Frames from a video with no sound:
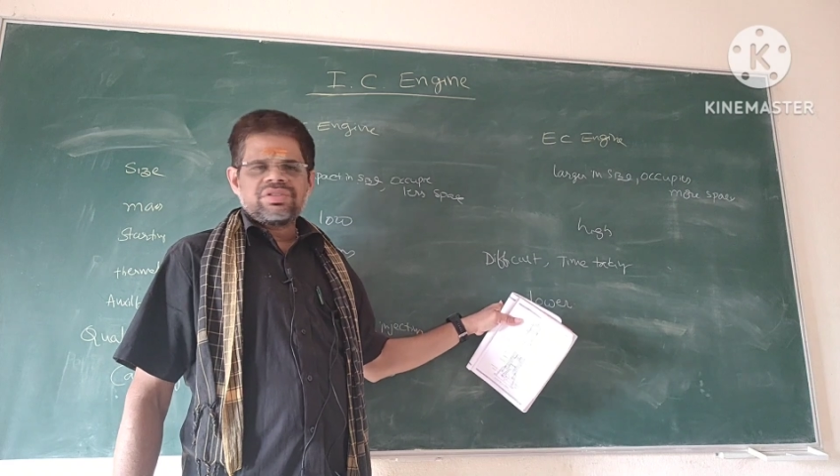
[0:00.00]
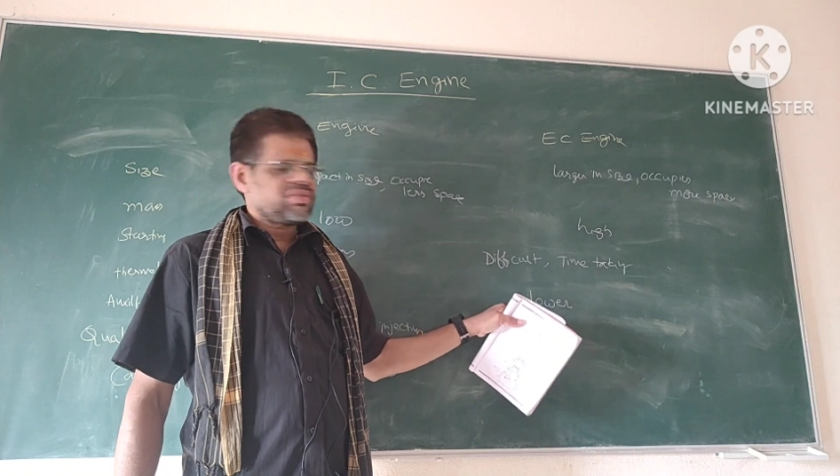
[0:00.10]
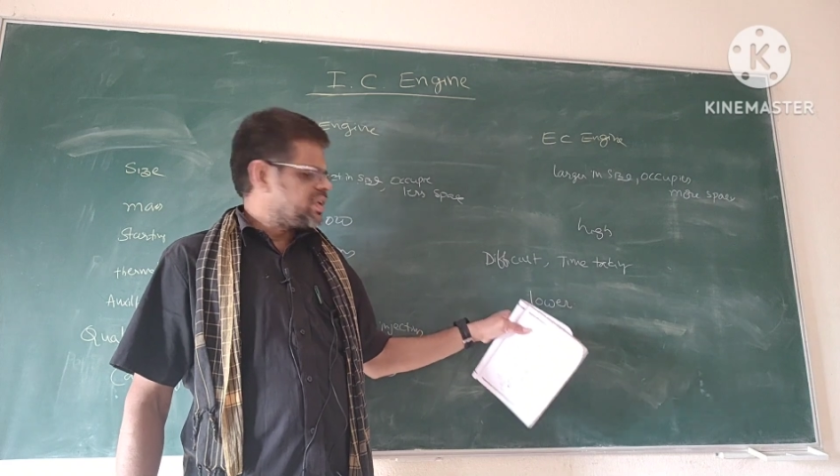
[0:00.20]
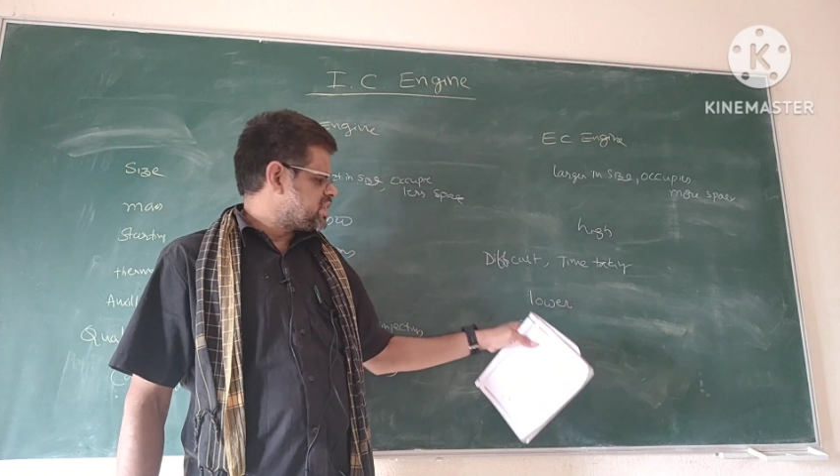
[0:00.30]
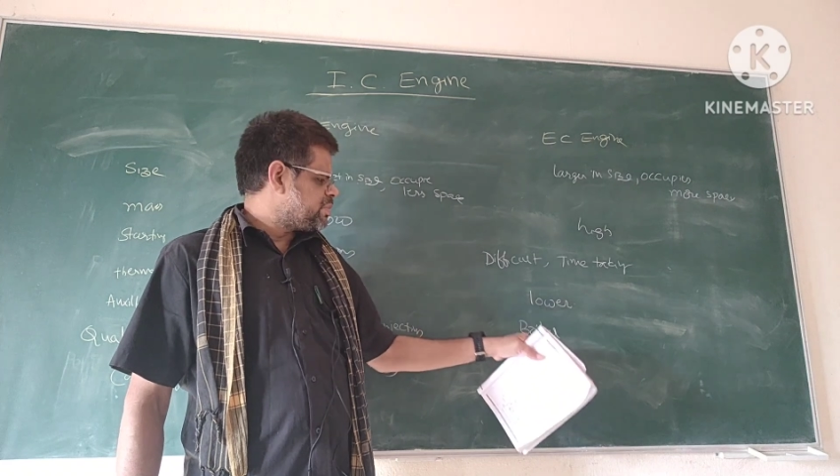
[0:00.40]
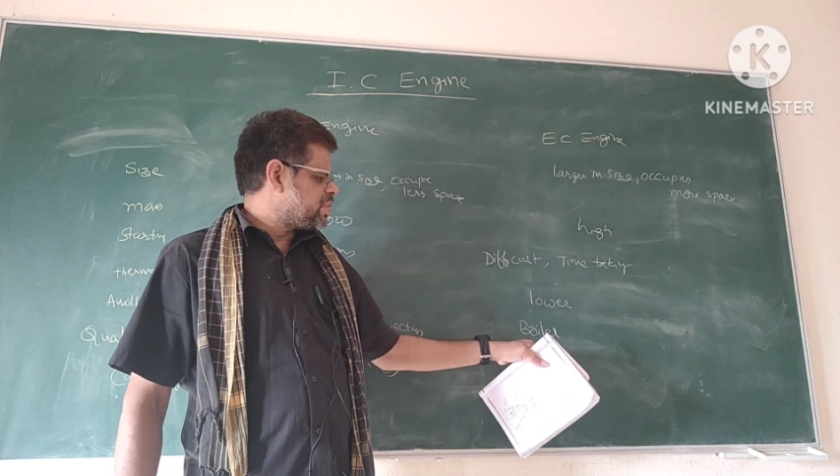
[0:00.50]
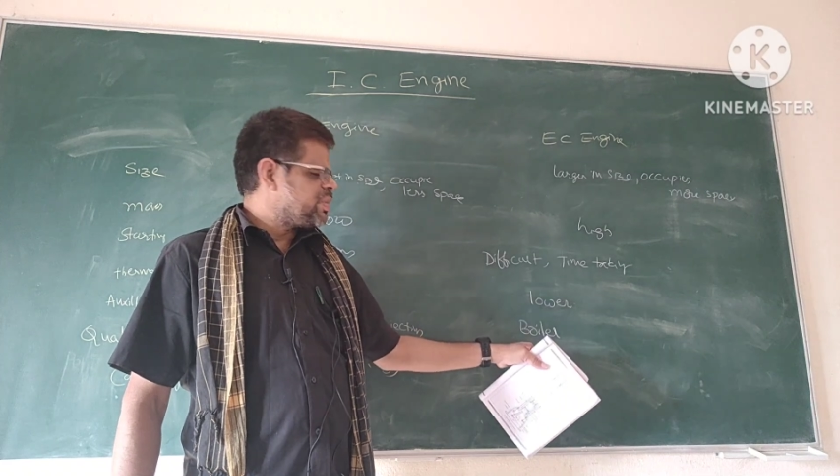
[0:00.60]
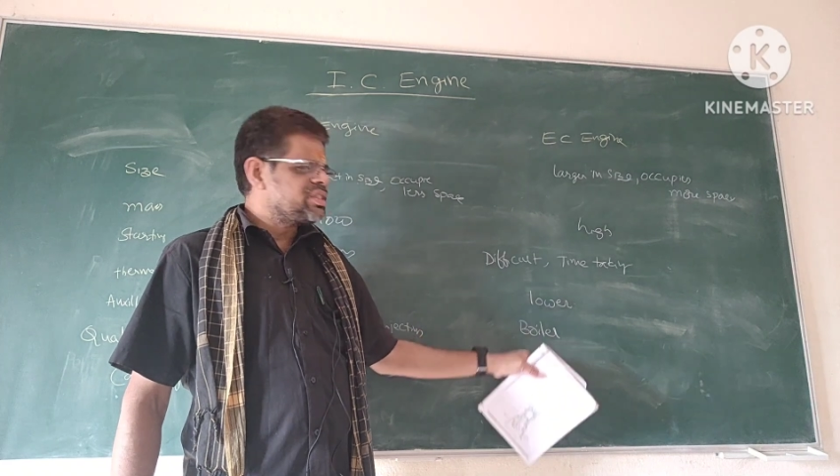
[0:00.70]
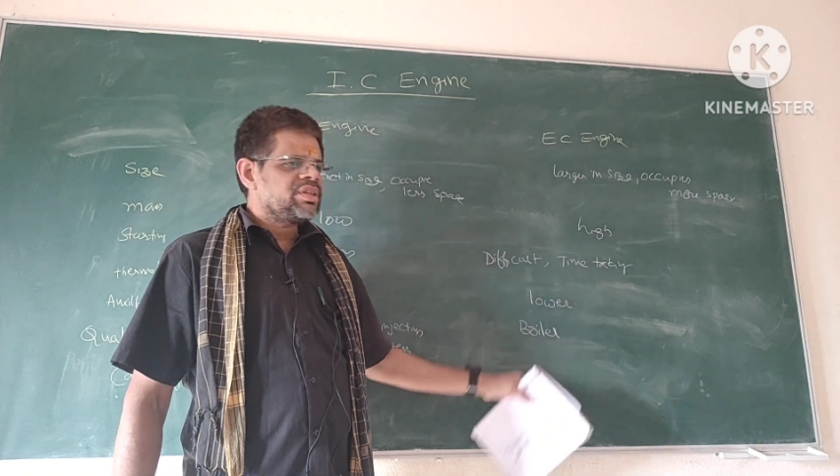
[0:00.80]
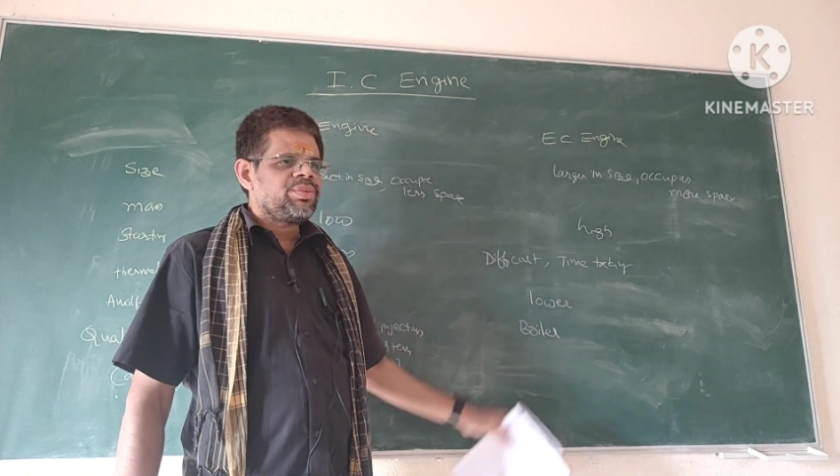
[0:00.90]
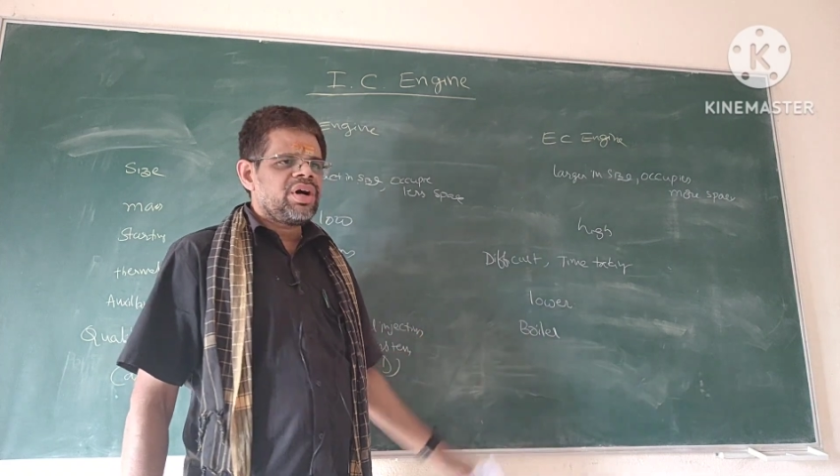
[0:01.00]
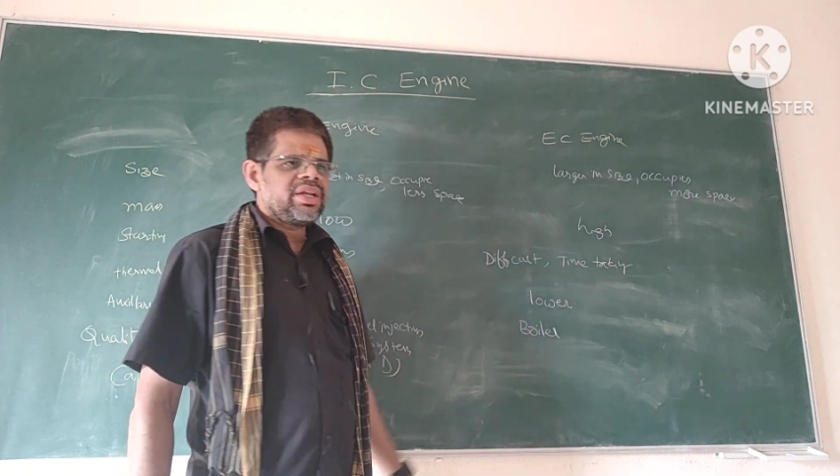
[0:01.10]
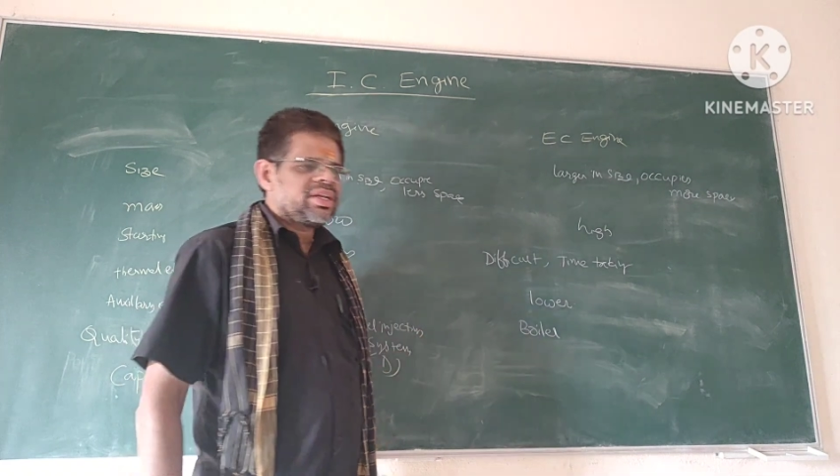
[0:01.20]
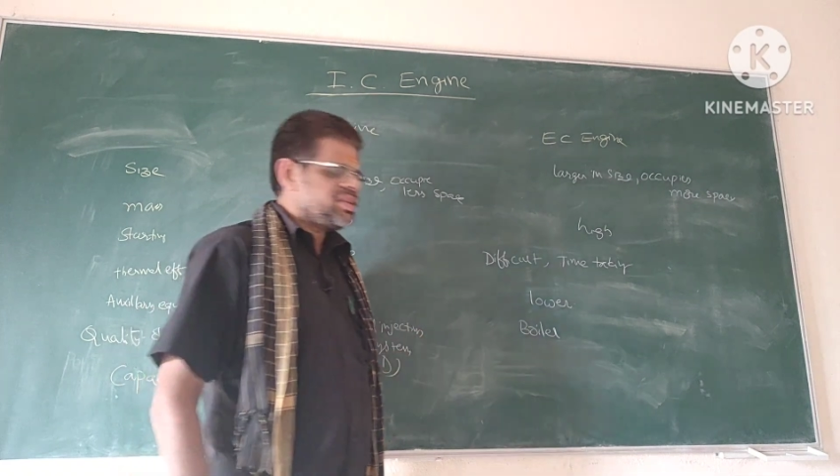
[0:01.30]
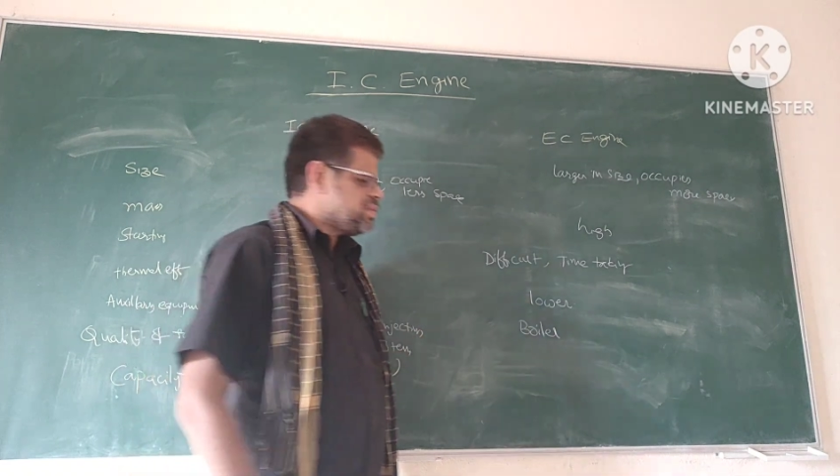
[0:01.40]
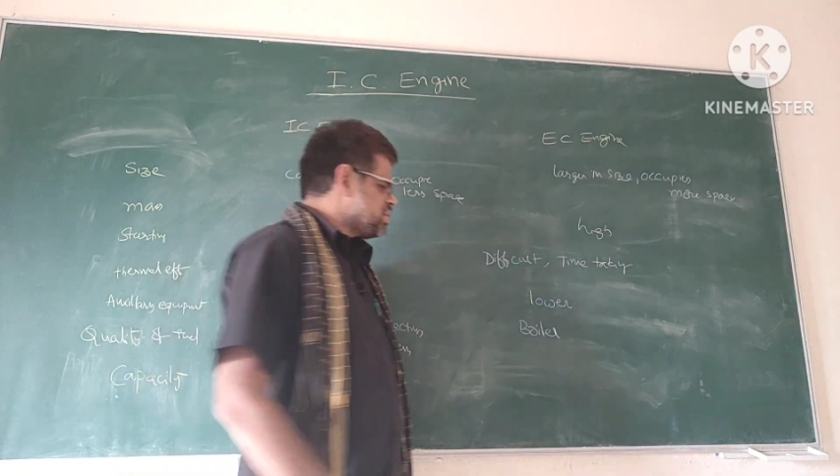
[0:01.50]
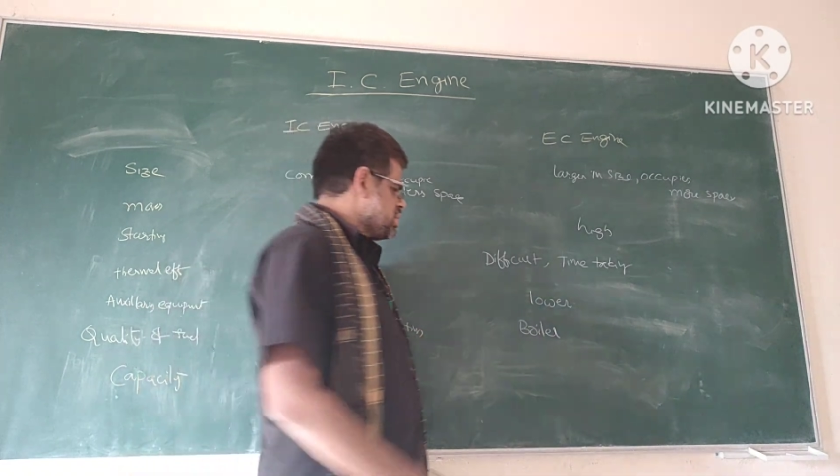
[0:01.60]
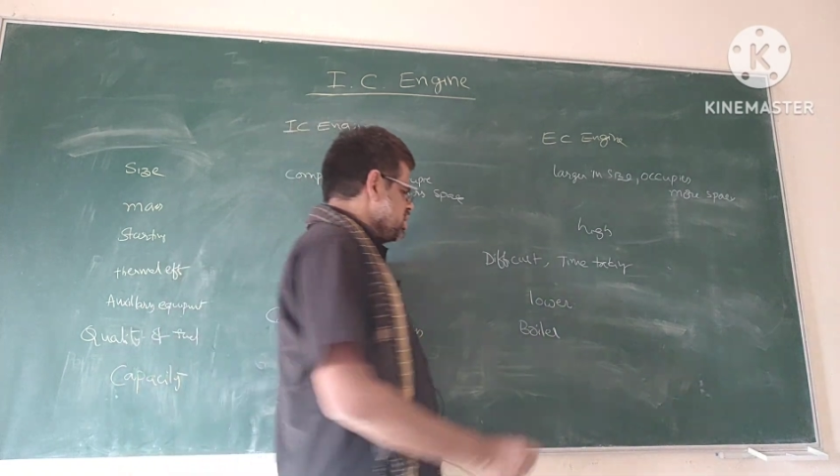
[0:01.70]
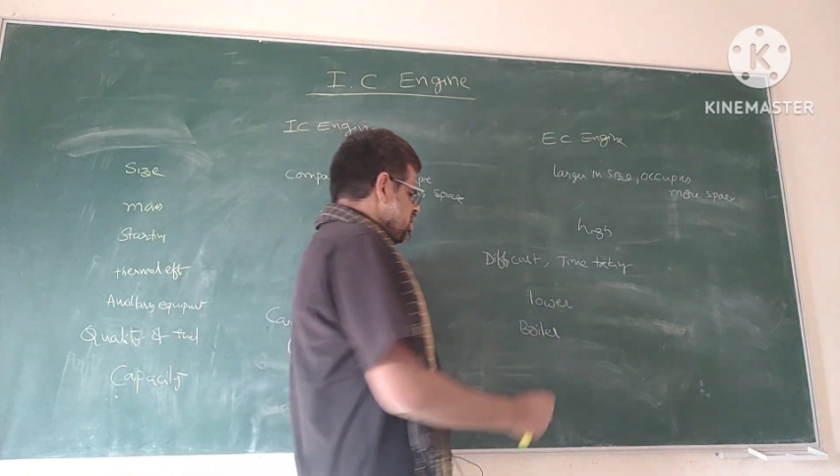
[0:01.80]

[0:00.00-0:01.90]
So for that purpose, the boiler is used,